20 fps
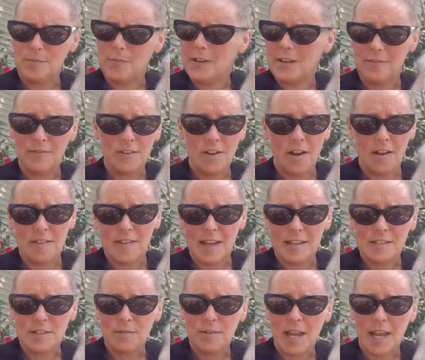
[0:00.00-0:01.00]
But if not,
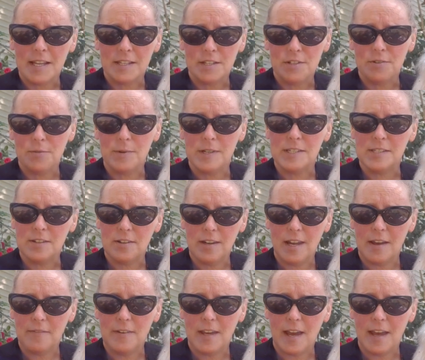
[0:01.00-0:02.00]
that's okay too. We still
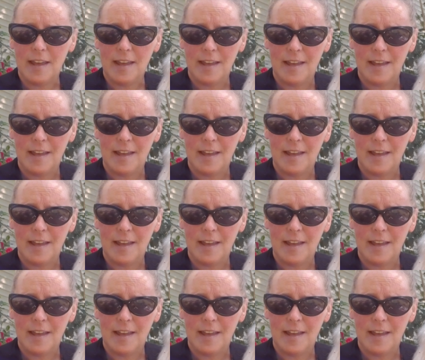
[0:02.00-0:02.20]
love you.